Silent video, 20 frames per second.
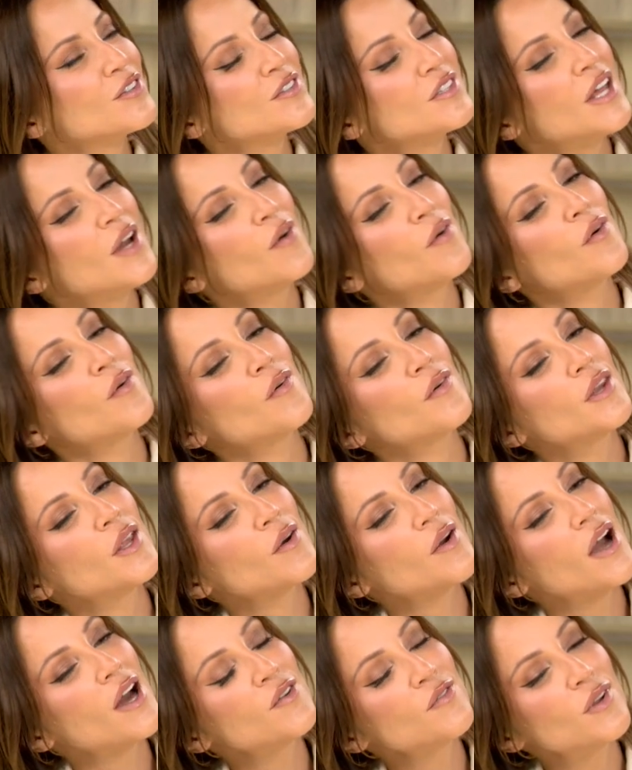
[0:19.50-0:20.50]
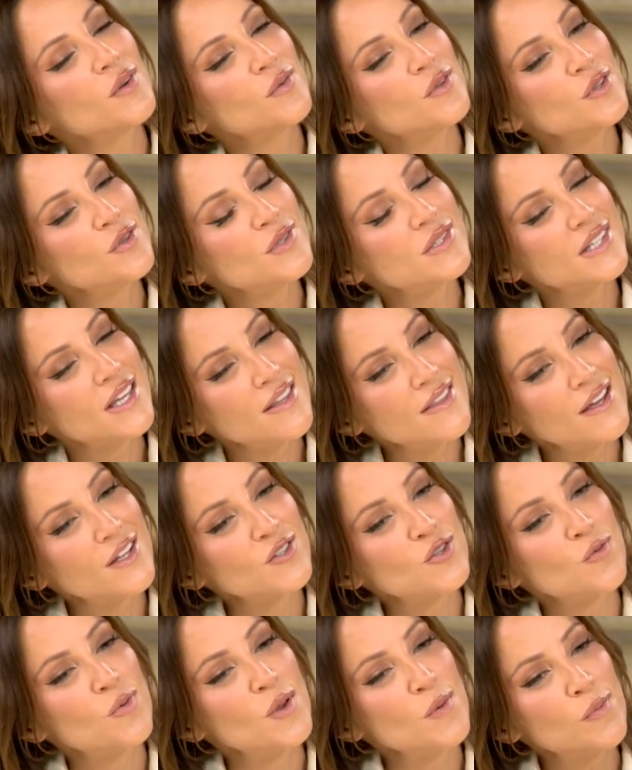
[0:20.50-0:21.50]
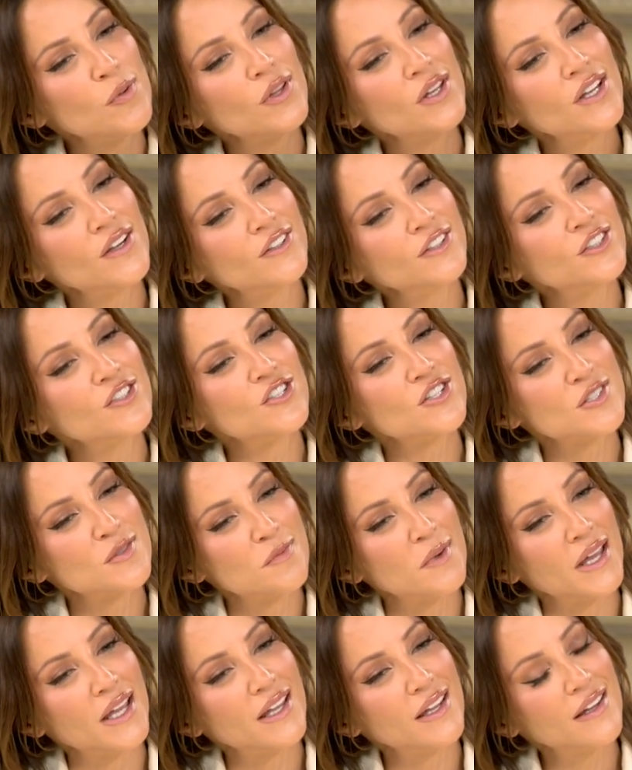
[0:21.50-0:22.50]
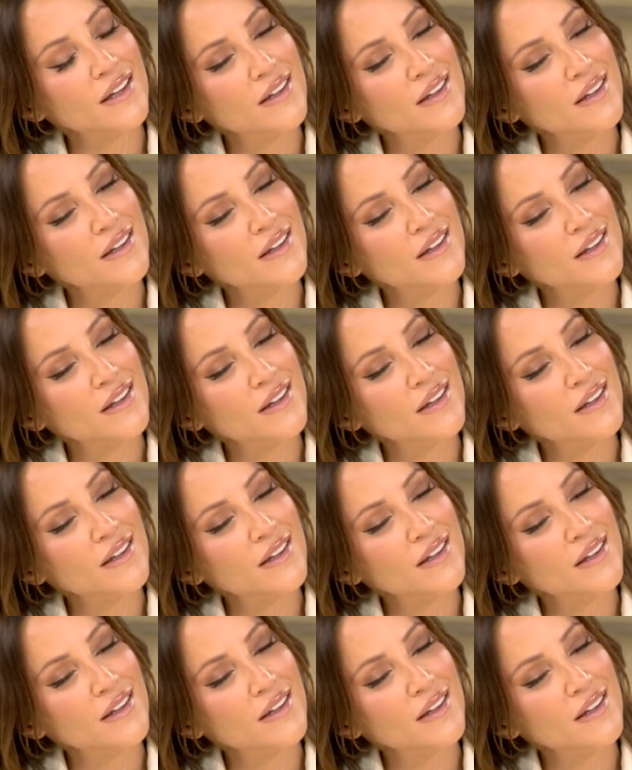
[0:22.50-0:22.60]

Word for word: Now, now, Conrad, when you say that, do people hear it or just me?